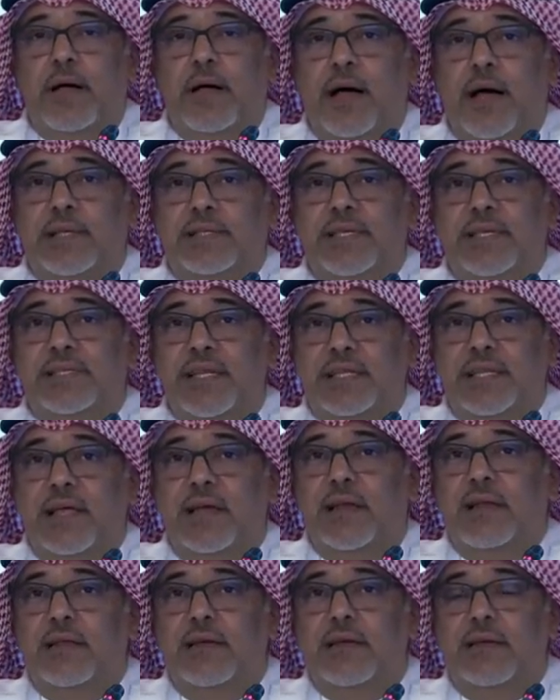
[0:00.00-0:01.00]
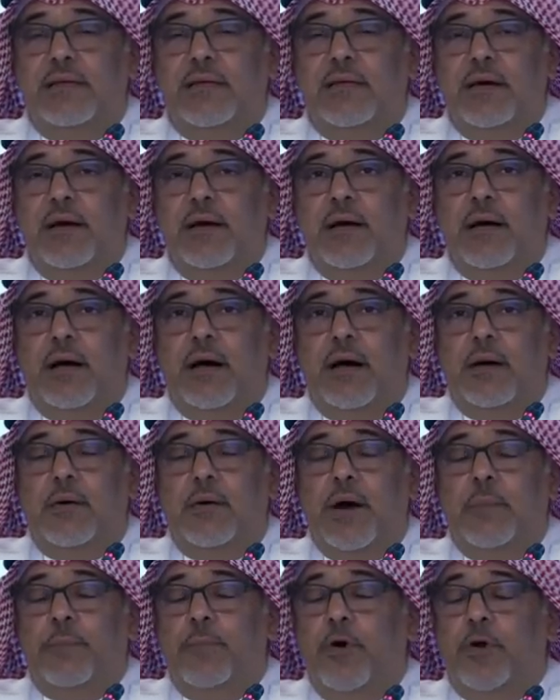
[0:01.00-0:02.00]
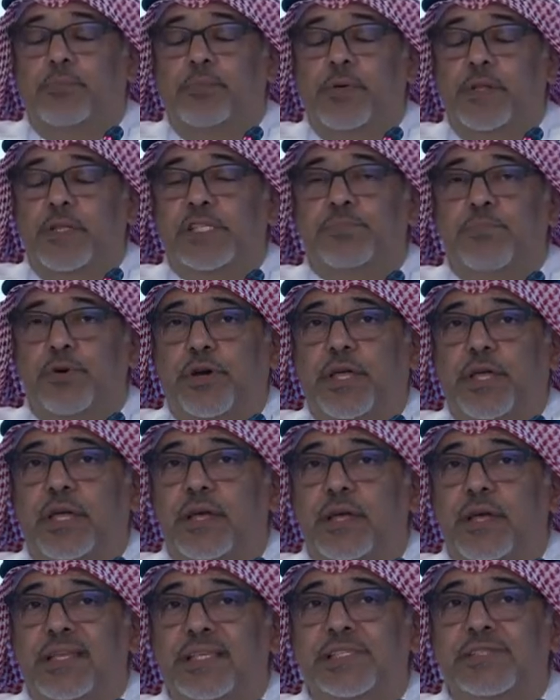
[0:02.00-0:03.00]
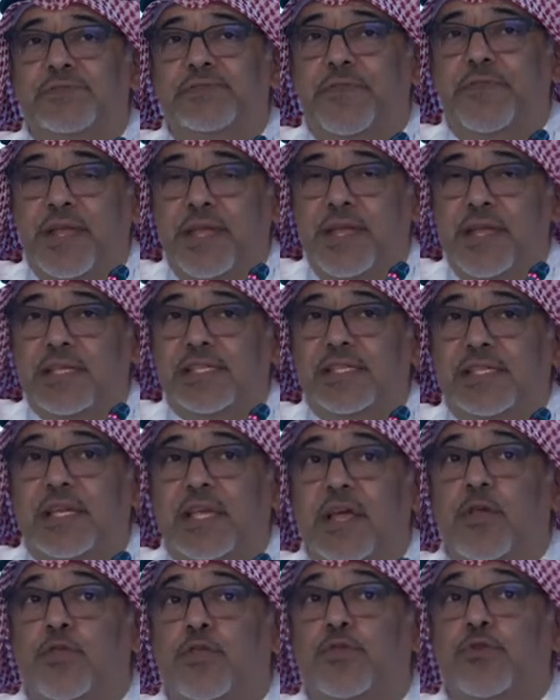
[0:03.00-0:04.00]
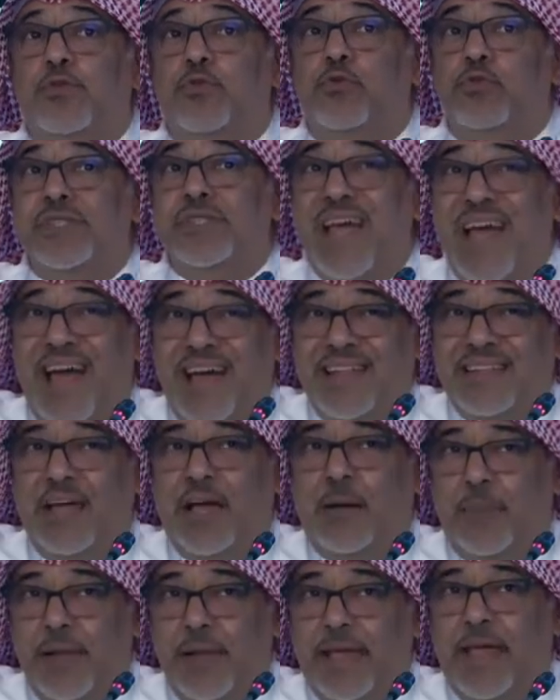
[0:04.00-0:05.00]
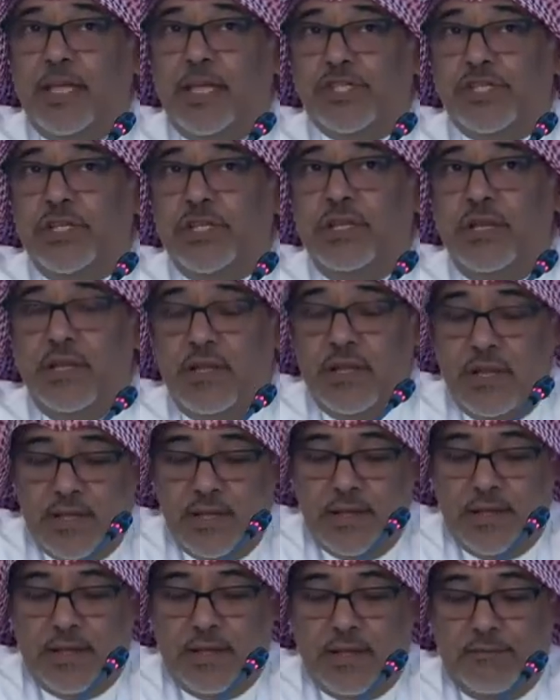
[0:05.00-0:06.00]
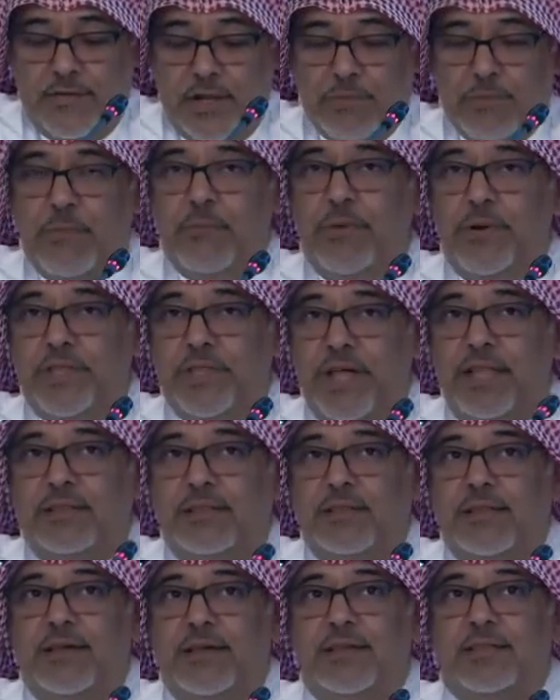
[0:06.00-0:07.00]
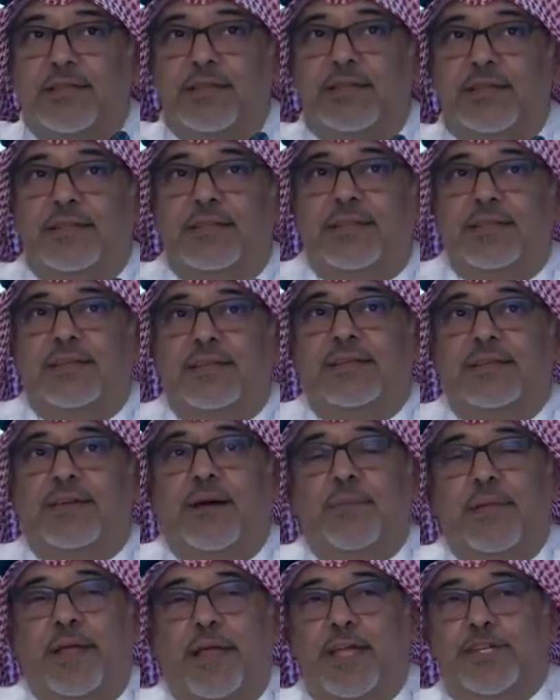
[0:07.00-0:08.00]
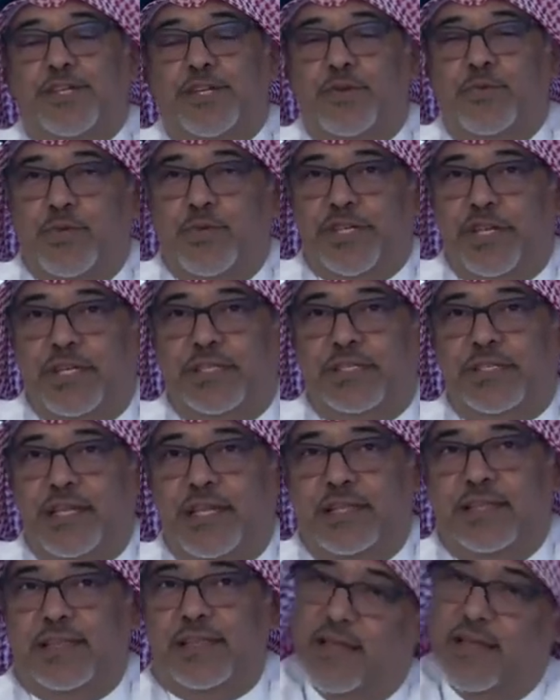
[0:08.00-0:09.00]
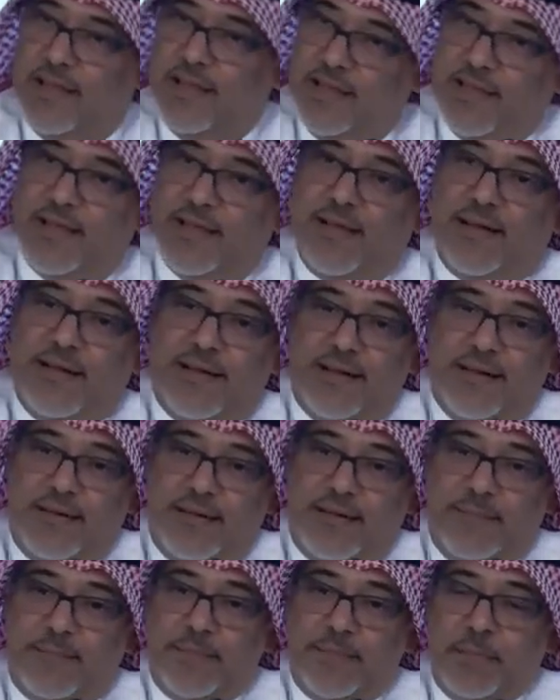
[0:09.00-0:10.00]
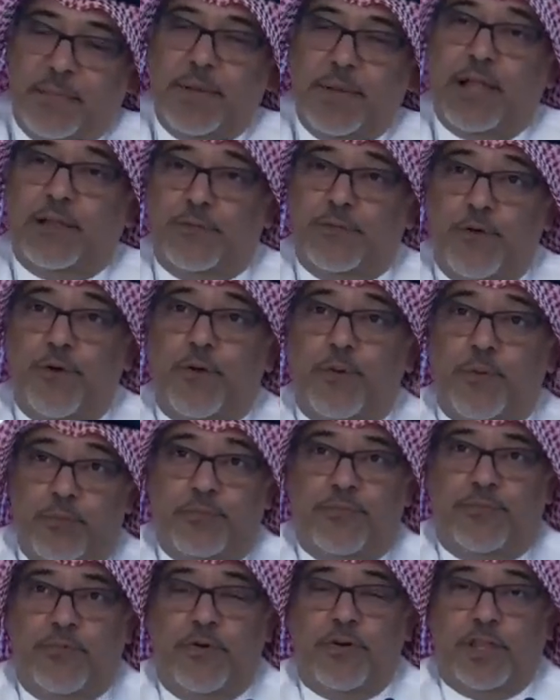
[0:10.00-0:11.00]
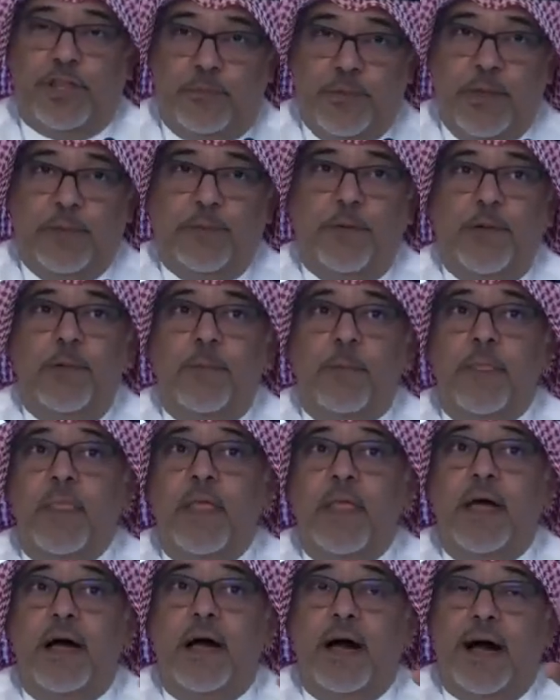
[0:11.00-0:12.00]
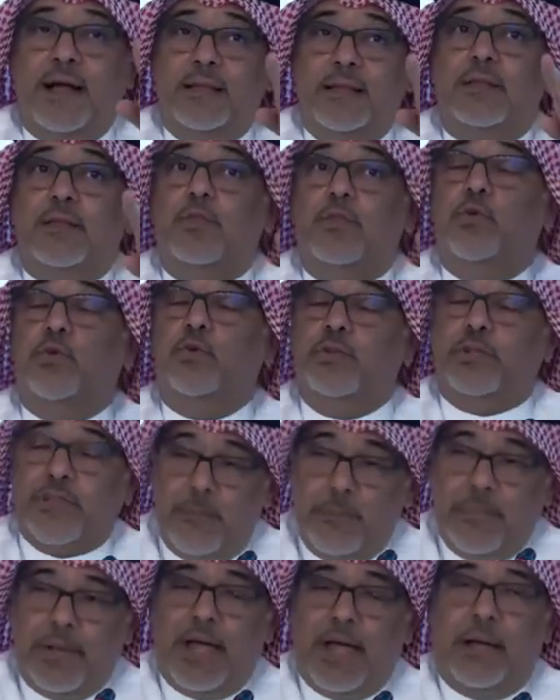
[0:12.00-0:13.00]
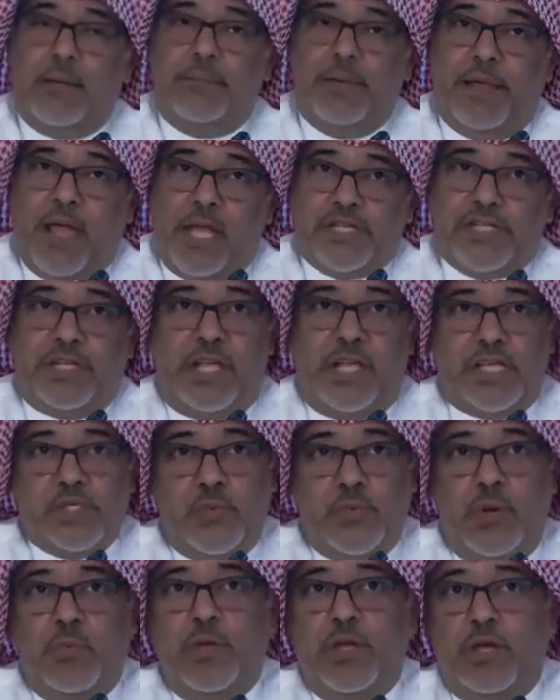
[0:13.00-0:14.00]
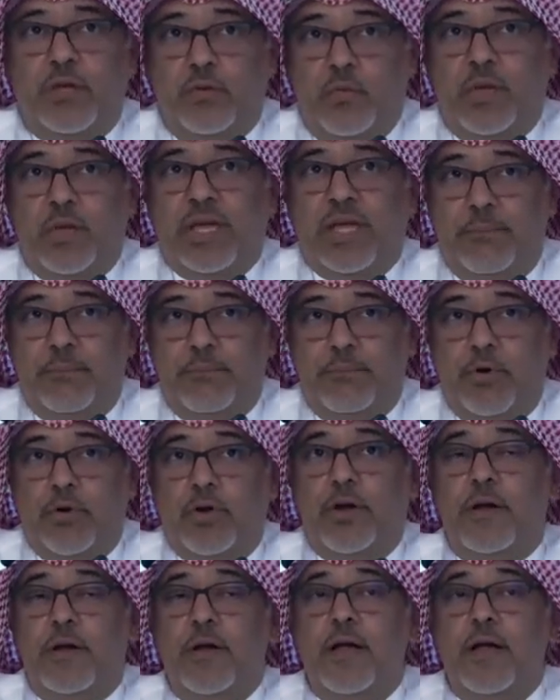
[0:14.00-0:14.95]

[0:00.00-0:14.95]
As I said earlier, appointments booking is very easy through Sahati application. If you remember that, the application which I said, the platform for the people, and through the Tatamman application as well, we can book.